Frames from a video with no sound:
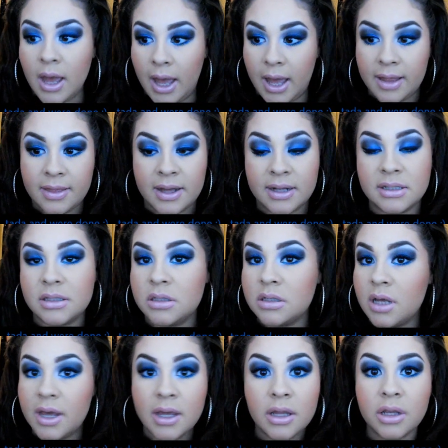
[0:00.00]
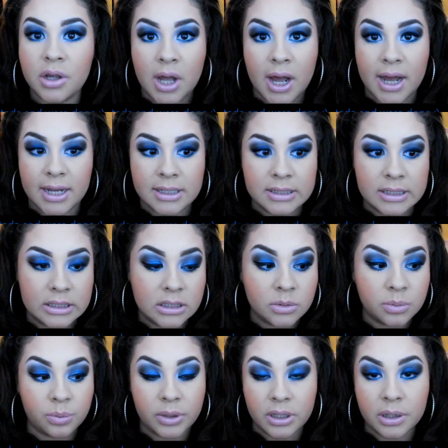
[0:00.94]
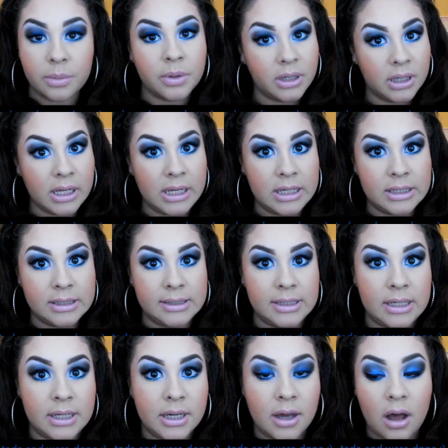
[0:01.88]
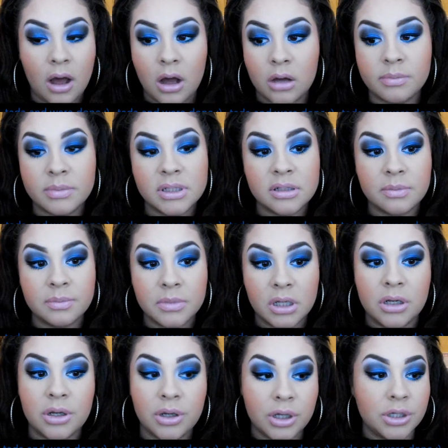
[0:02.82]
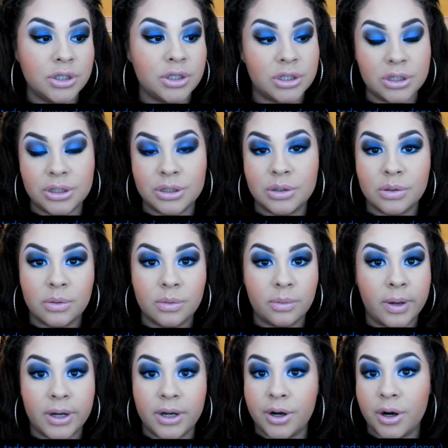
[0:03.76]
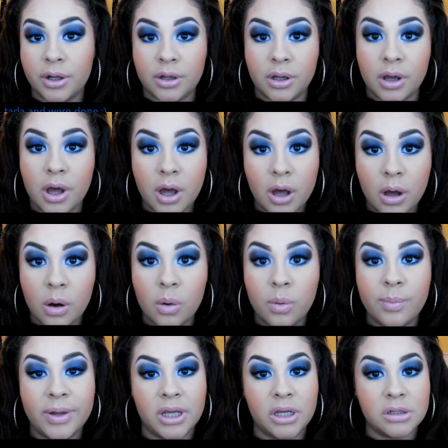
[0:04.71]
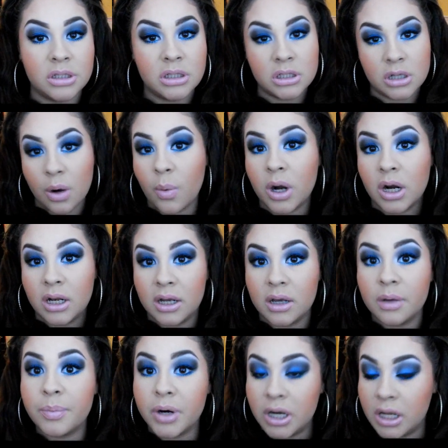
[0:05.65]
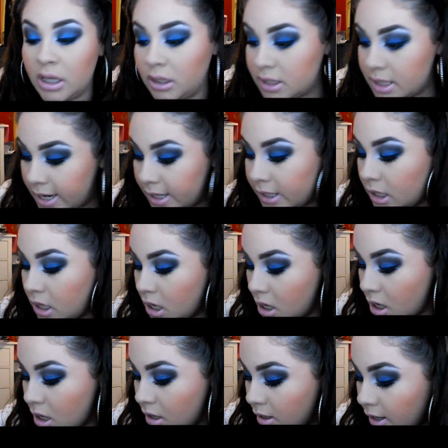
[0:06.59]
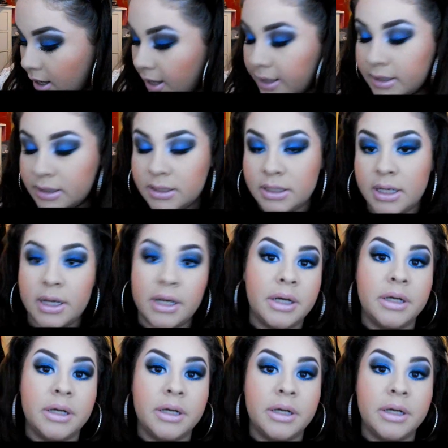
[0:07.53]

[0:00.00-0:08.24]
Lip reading: And that's it, you guys. It's really easy. It's something you can do when you're on the go, but you still want to look pretty done. And